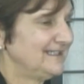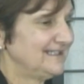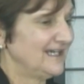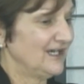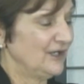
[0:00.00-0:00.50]

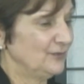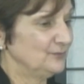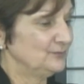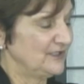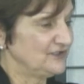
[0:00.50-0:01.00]

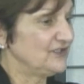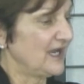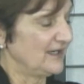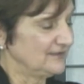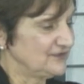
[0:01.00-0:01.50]
But
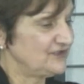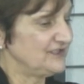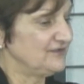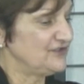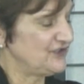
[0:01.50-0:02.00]

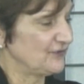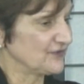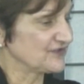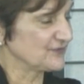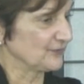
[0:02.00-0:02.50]
she shared
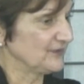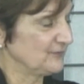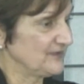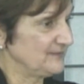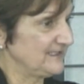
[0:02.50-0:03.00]
a story
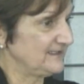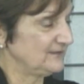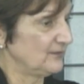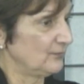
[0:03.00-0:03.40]
with me